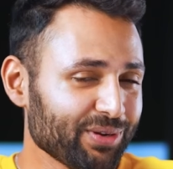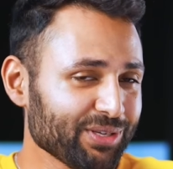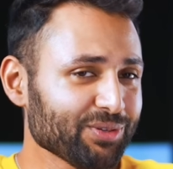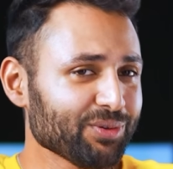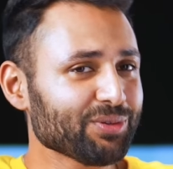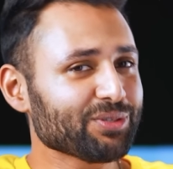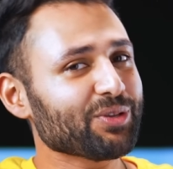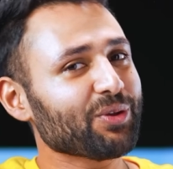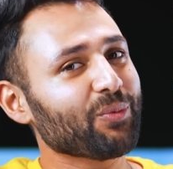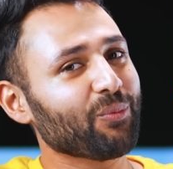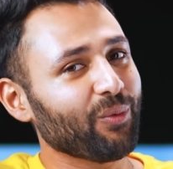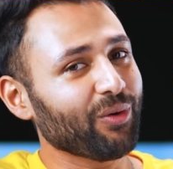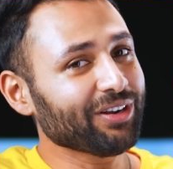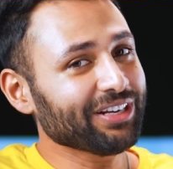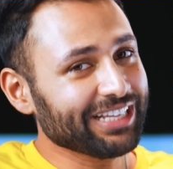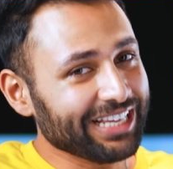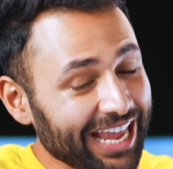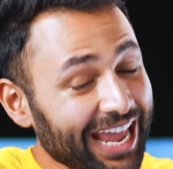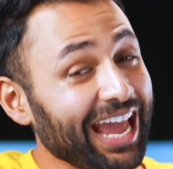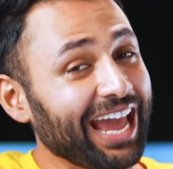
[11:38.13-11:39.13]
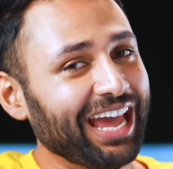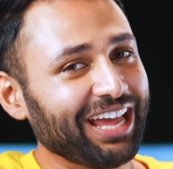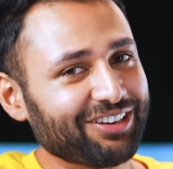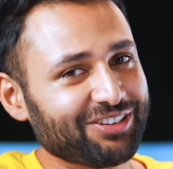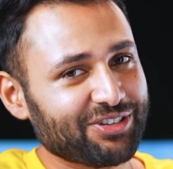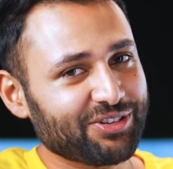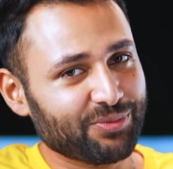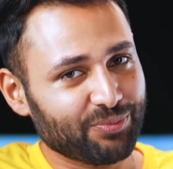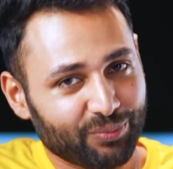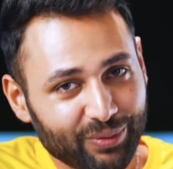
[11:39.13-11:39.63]
is also one
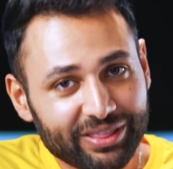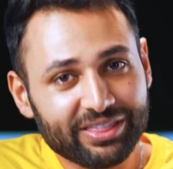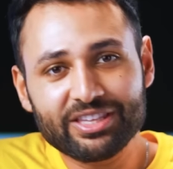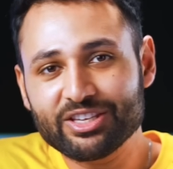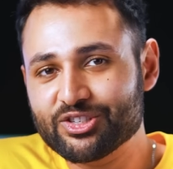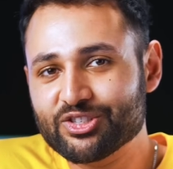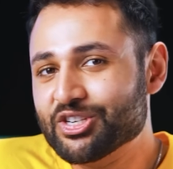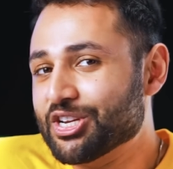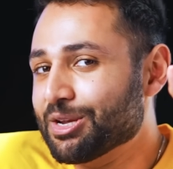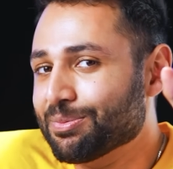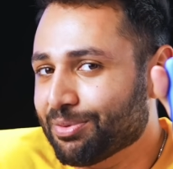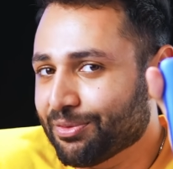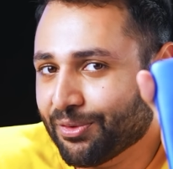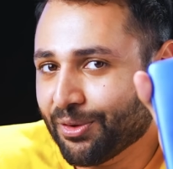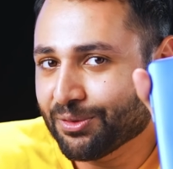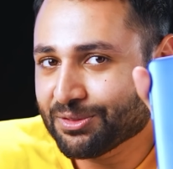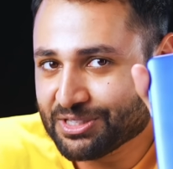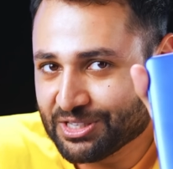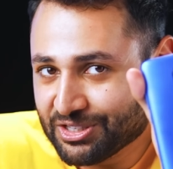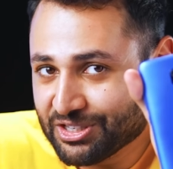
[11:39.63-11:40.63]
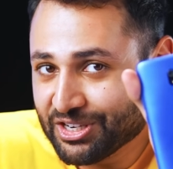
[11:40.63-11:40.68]
catch with these cheaper phones in